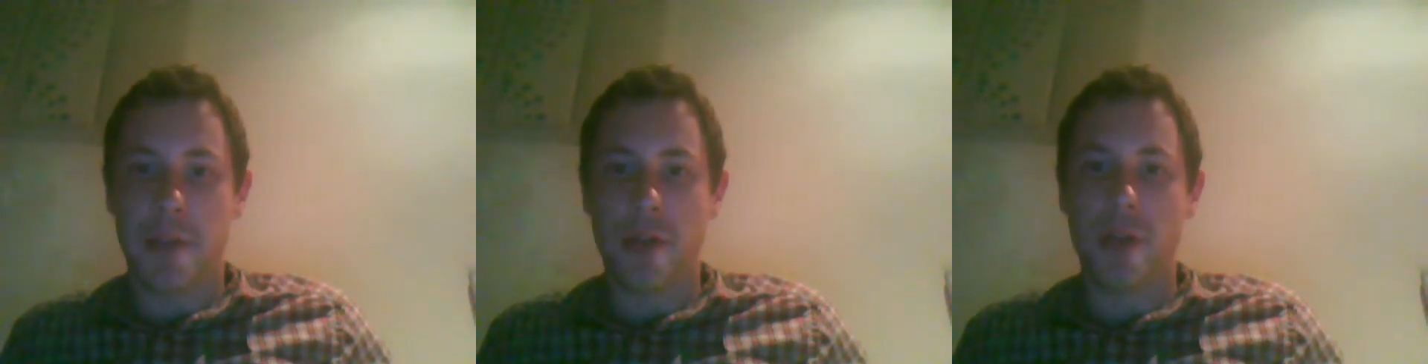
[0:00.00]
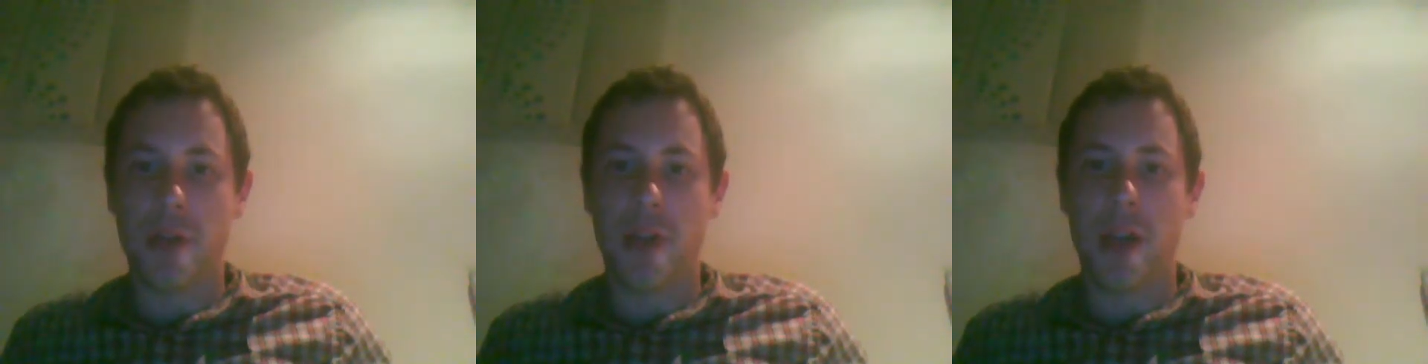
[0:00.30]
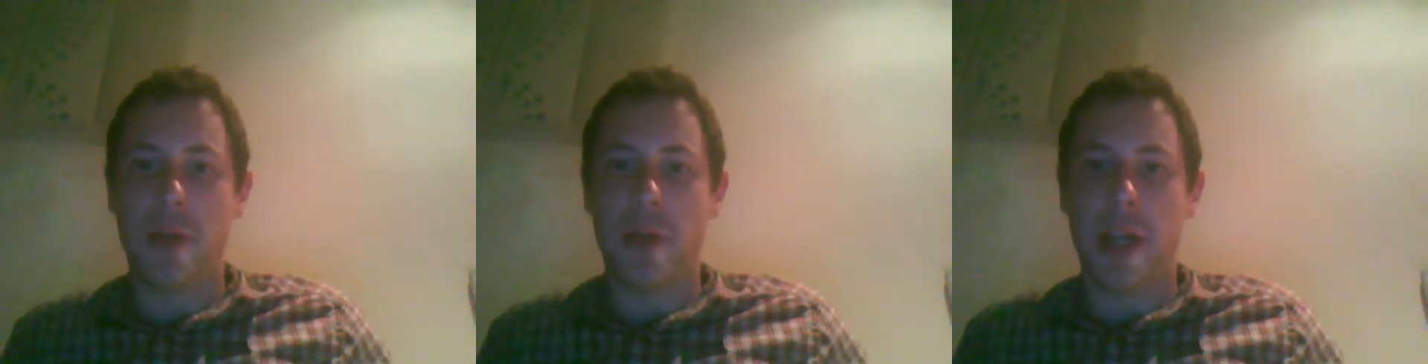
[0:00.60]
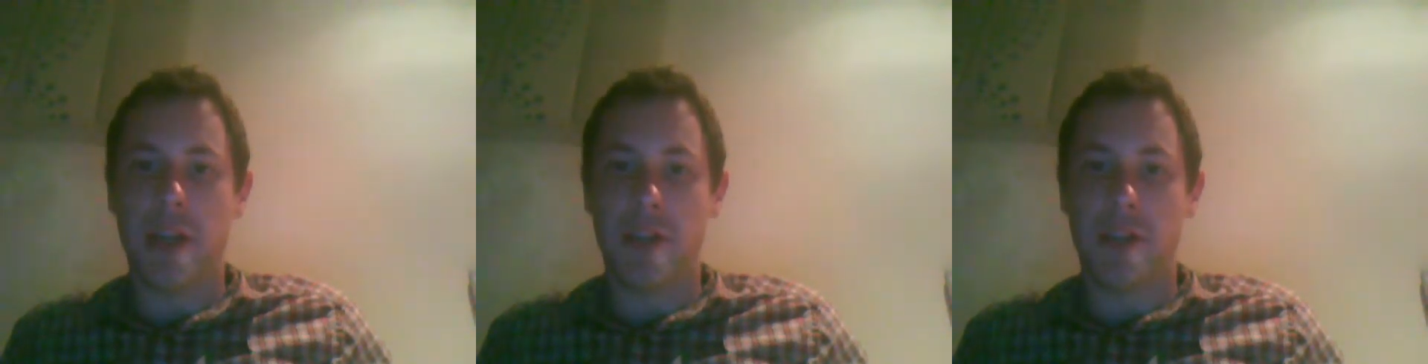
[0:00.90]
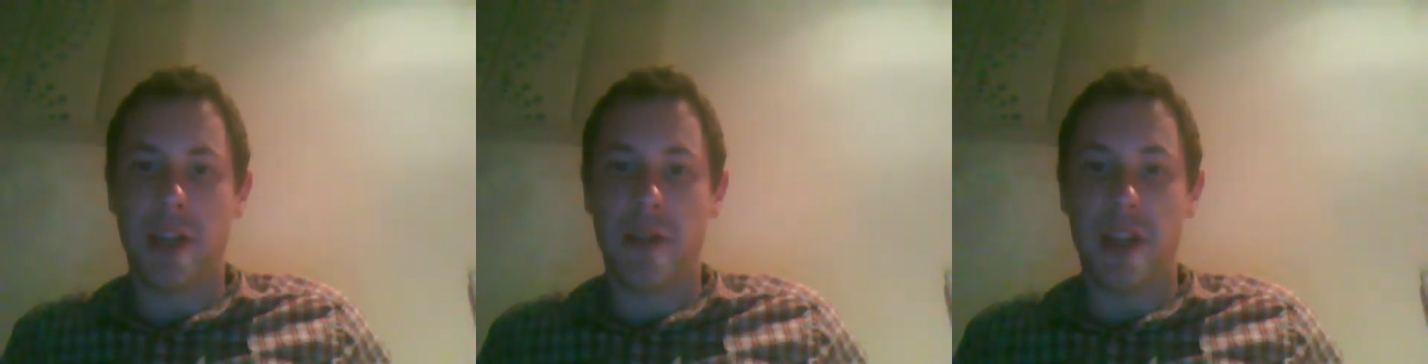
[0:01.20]
but also
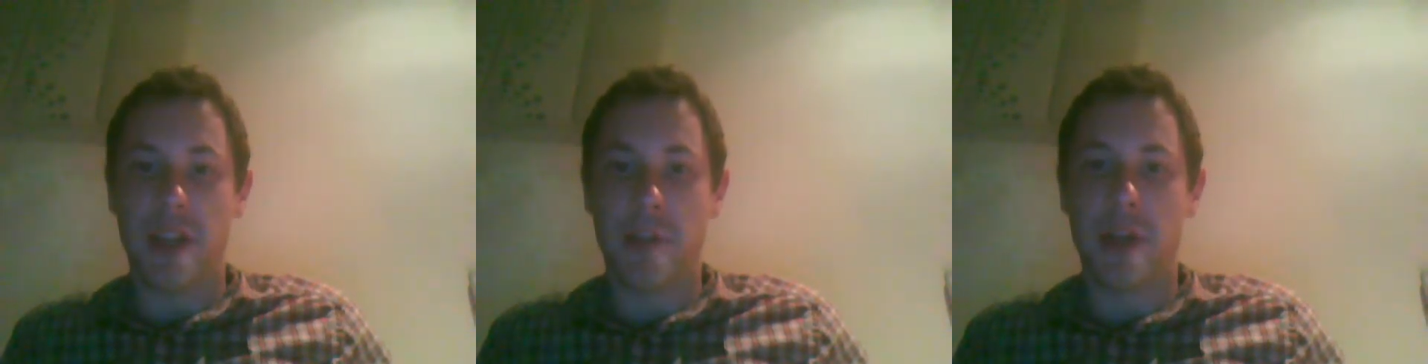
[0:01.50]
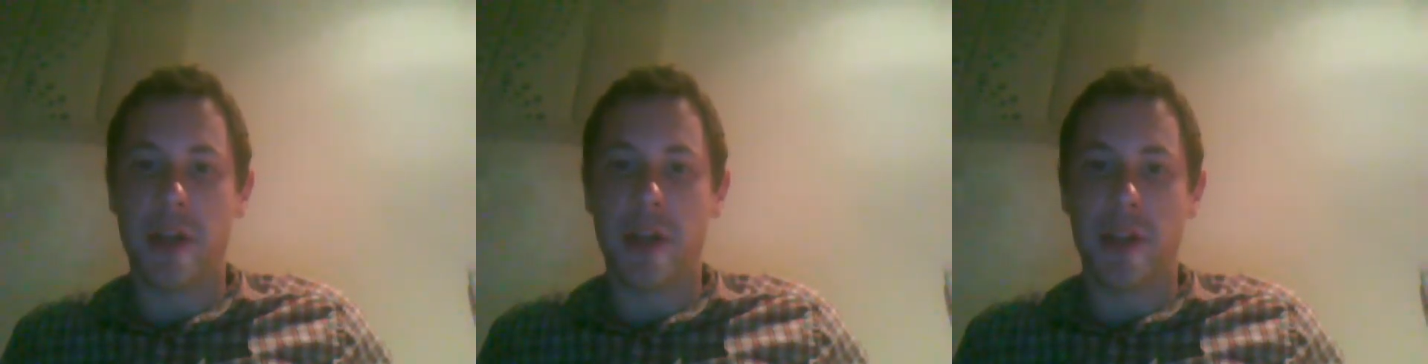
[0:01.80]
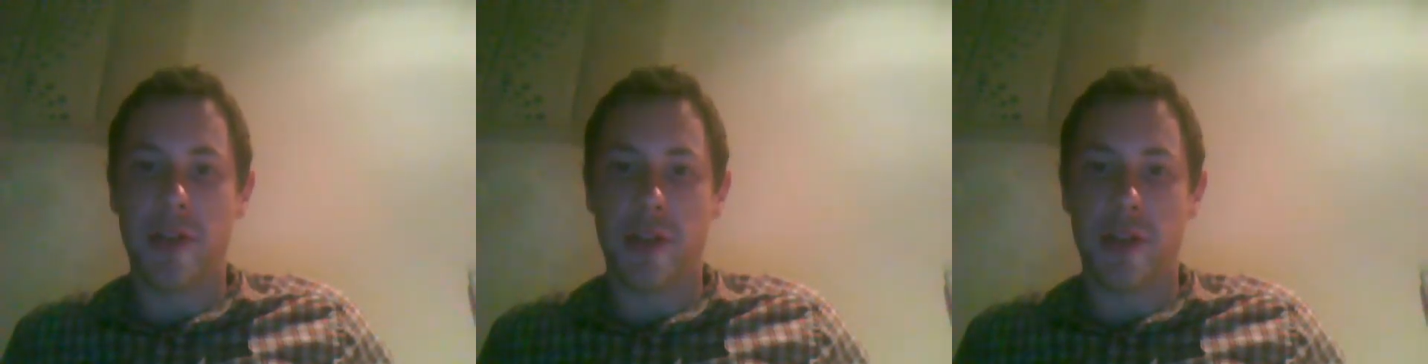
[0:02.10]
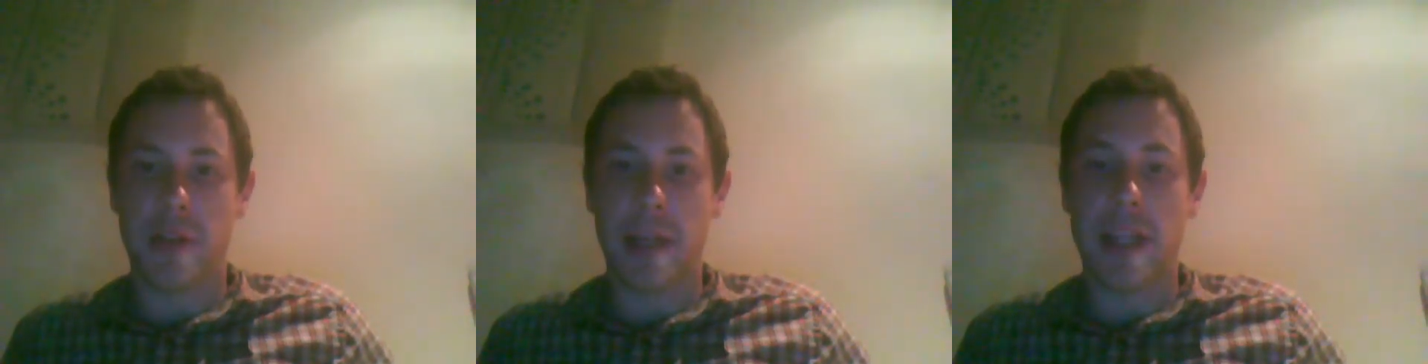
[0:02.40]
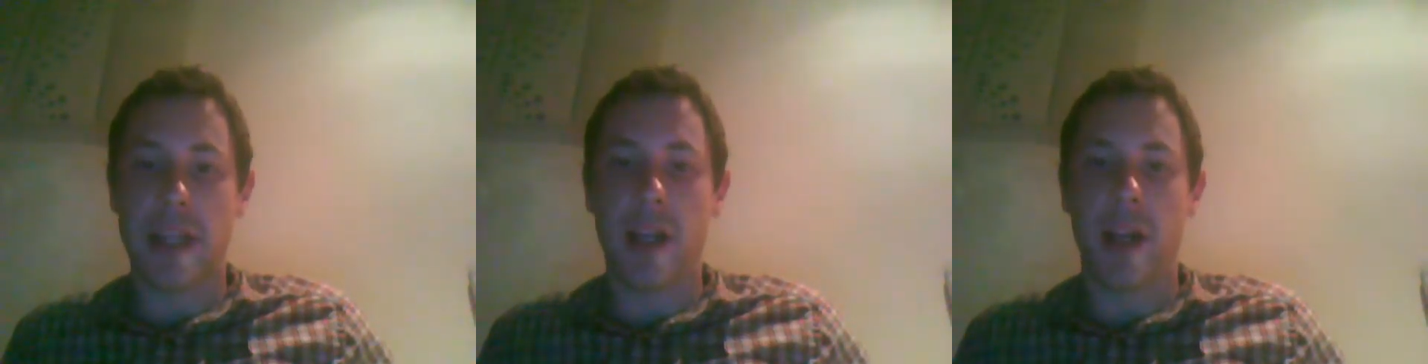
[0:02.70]
suggests that employers should make